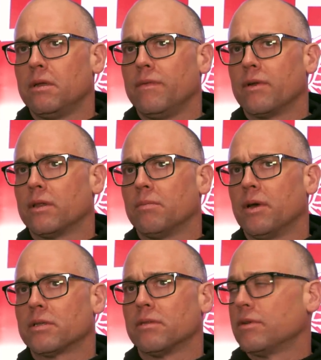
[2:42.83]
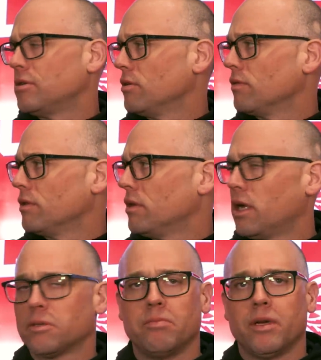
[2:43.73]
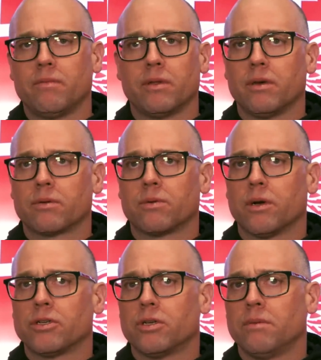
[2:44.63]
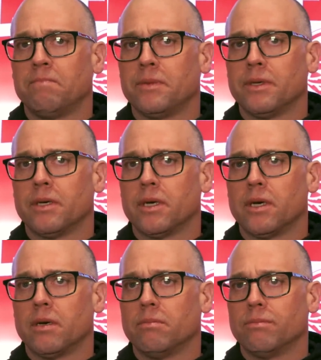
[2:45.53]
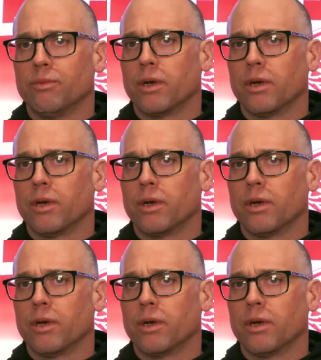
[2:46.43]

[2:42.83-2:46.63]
they've got the best of us here over the last bit, without question.